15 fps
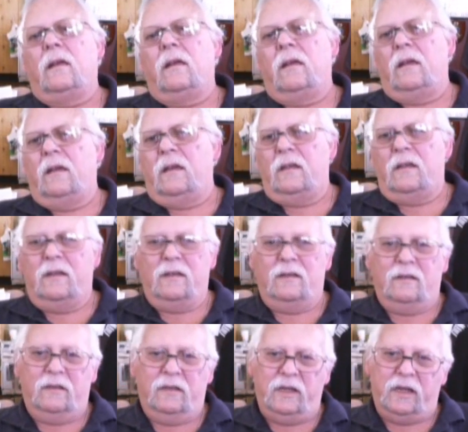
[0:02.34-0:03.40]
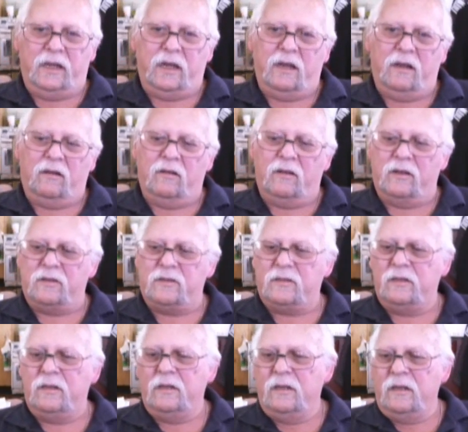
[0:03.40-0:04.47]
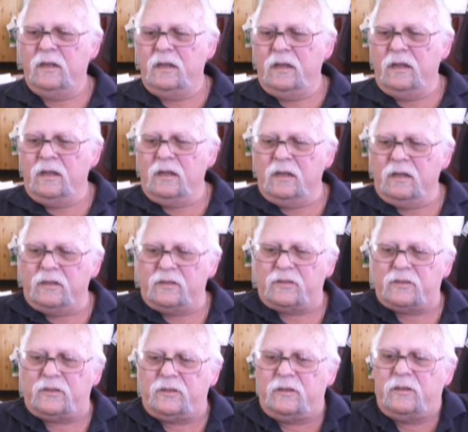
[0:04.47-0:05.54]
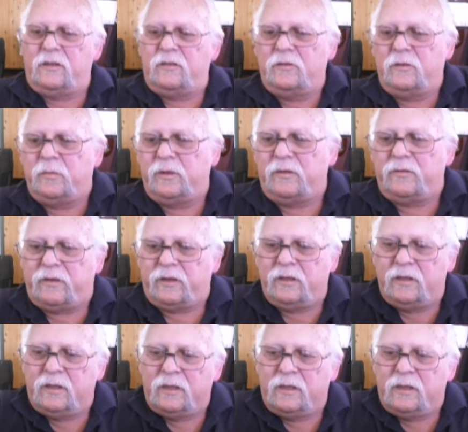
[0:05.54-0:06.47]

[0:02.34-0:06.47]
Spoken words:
Hey guys, I just thought I'd do a bit of a